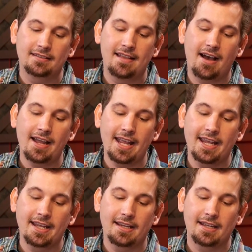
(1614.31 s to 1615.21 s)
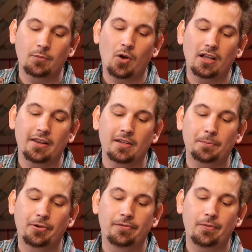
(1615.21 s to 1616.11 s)
not a, while this
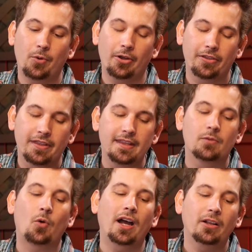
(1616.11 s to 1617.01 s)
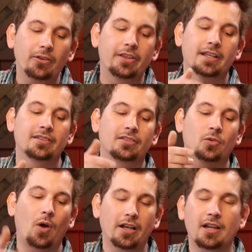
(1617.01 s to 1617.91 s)

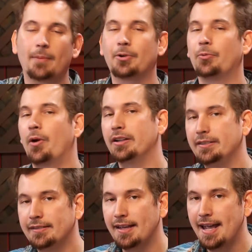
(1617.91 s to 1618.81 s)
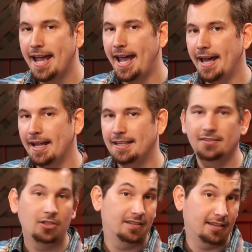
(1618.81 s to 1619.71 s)
quadcopter runs at, I
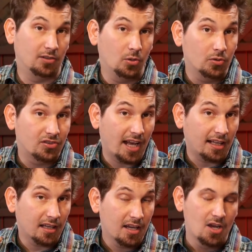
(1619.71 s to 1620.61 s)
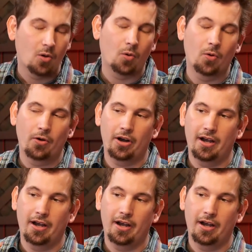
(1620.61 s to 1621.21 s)
guess you could say 2 cell or